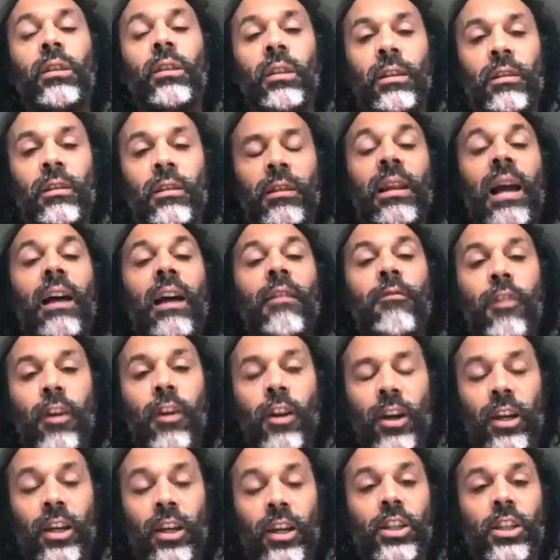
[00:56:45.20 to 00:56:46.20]

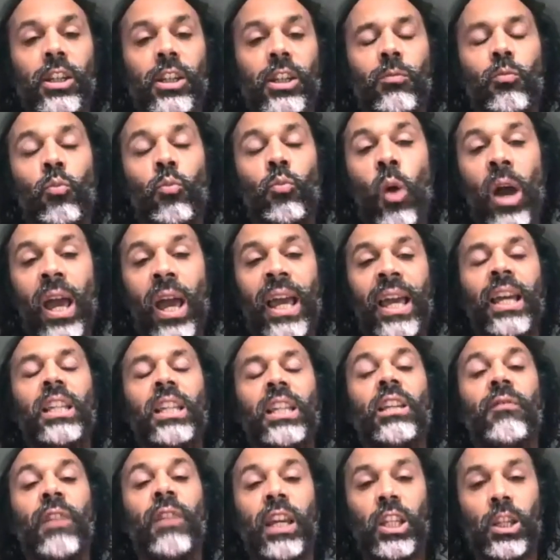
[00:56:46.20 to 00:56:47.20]
diverse ways
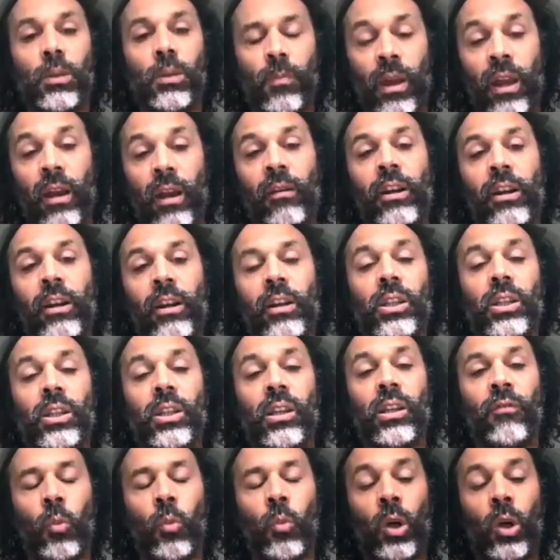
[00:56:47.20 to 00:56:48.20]
of experiencing
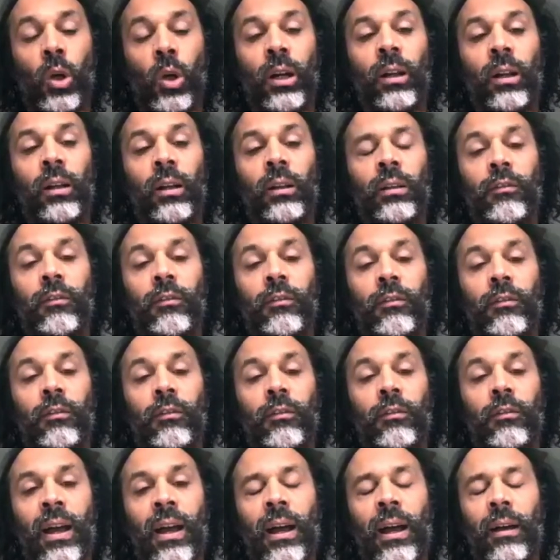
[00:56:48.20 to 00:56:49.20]
the world
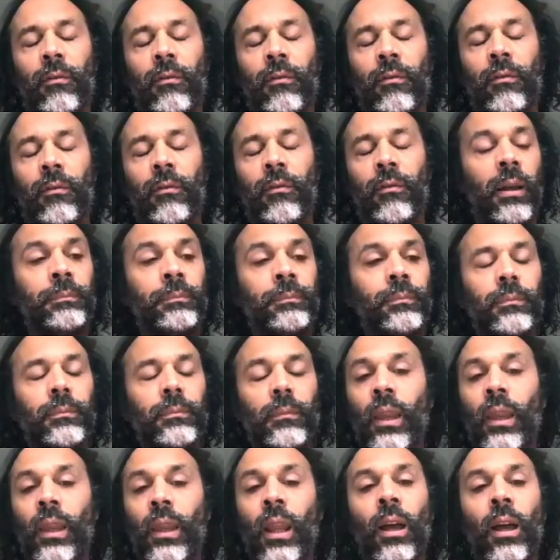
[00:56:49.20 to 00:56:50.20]

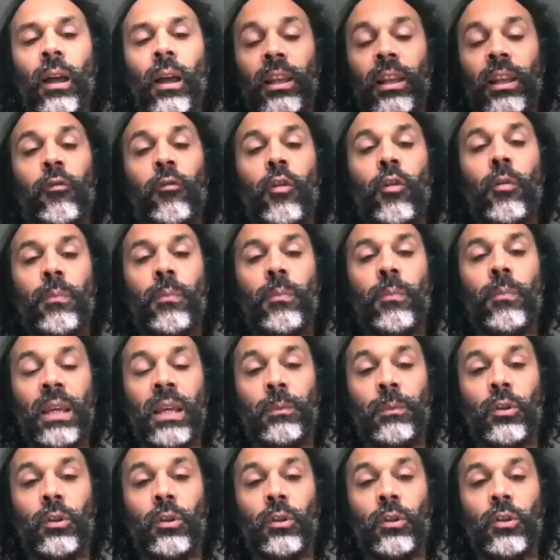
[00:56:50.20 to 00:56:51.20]
that different
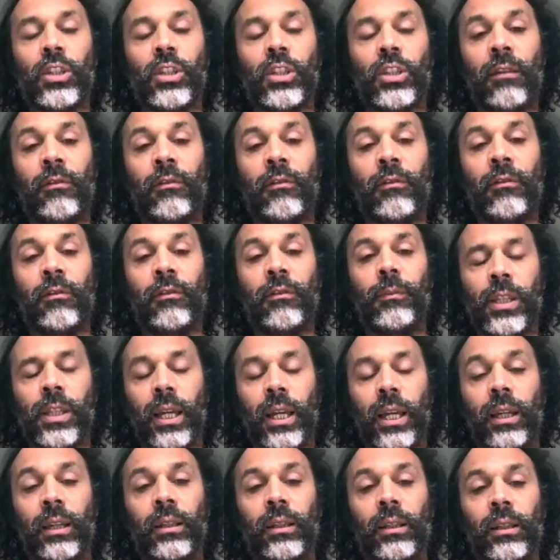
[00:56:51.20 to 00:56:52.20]
peoples have,
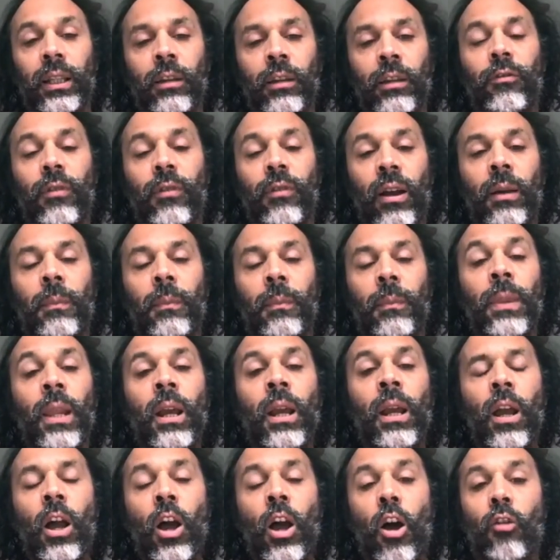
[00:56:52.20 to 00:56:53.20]
particularly
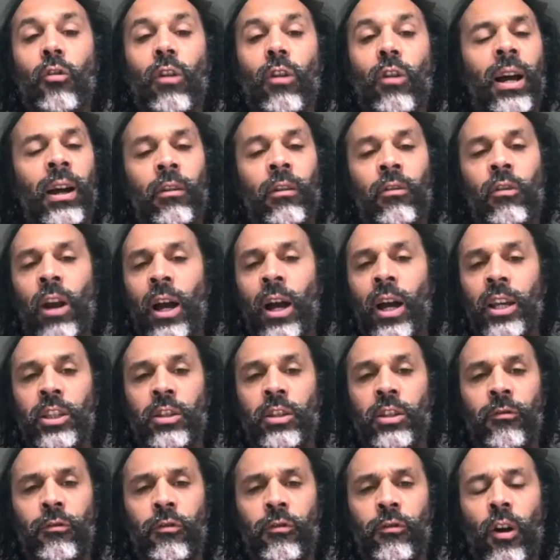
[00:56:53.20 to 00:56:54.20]
arising
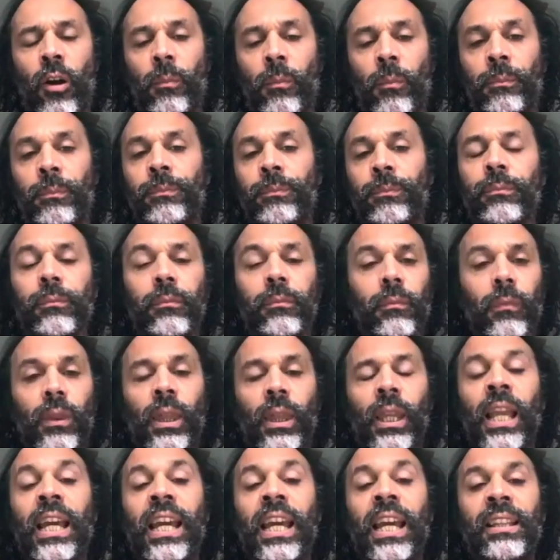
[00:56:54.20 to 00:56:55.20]
from
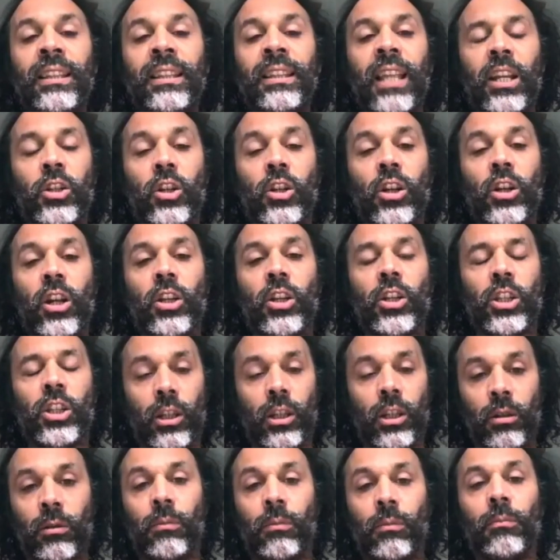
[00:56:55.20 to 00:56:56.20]
indigenous
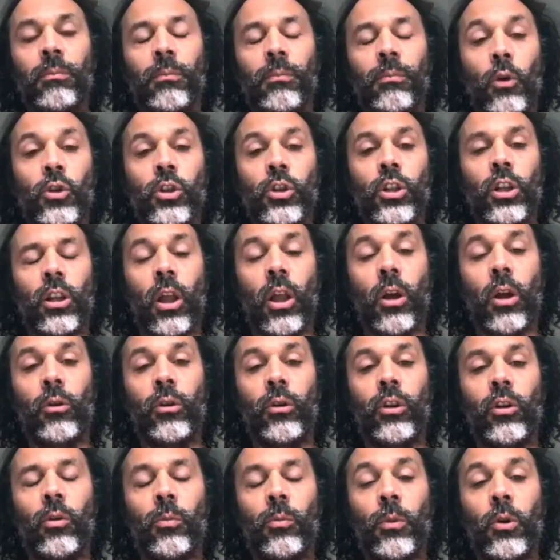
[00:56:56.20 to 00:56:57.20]
and
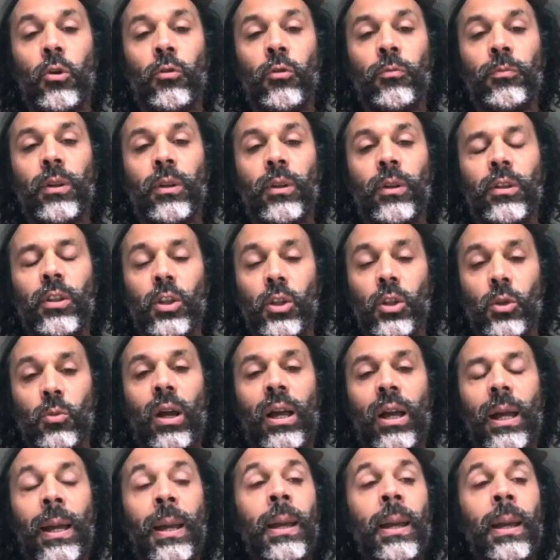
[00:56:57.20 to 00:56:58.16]
post-colonial movements where